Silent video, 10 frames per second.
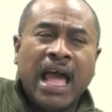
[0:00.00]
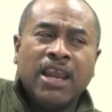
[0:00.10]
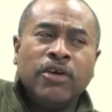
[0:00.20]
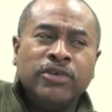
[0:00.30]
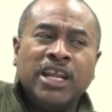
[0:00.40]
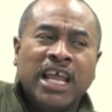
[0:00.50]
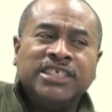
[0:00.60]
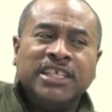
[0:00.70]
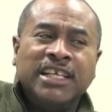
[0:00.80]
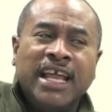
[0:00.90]
I learned a
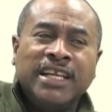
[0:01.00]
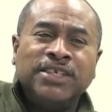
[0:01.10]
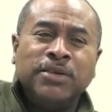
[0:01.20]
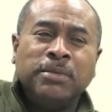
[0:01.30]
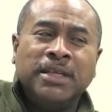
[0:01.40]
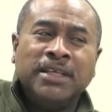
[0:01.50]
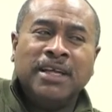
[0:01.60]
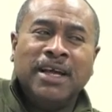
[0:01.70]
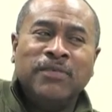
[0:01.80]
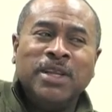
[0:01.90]
lesson in that tournament.
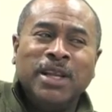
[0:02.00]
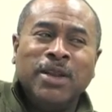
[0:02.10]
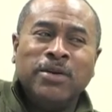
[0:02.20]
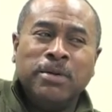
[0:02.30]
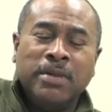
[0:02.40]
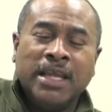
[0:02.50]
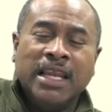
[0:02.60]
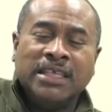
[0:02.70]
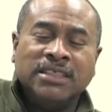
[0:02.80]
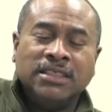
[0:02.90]
I really learned a big
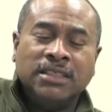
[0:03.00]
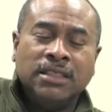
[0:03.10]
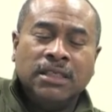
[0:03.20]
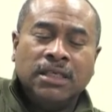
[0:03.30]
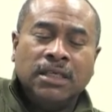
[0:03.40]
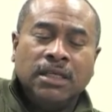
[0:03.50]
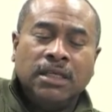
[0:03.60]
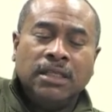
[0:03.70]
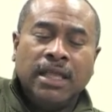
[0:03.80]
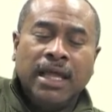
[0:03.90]
lesson
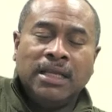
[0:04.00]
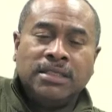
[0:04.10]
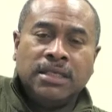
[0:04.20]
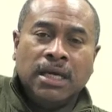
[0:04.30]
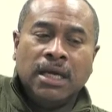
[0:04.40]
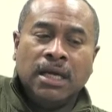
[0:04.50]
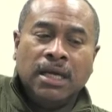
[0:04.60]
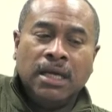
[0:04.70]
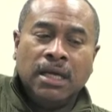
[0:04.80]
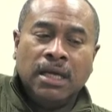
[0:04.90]
that
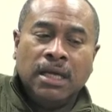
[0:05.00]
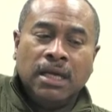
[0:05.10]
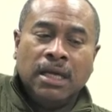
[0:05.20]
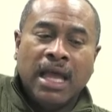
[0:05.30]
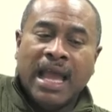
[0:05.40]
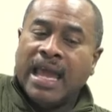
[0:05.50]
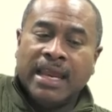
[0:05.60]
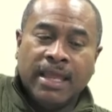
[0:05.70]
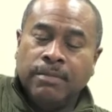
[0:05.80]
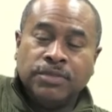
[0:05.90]
I got
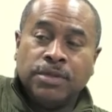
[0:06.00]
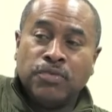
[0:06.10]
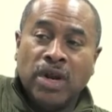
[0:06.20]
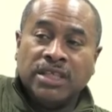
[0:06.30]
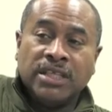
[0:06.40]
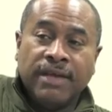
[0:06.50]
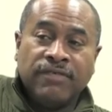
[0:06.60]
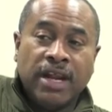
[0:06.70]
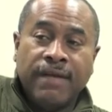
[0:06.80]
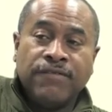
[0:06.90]
to give them some rest
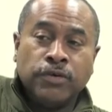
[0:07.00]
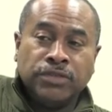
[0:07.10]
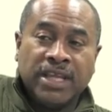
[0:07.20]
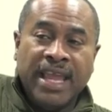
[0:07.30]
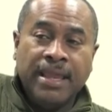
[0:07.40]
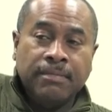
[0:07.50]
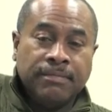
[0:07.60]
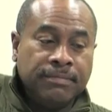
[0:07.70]
after that first game.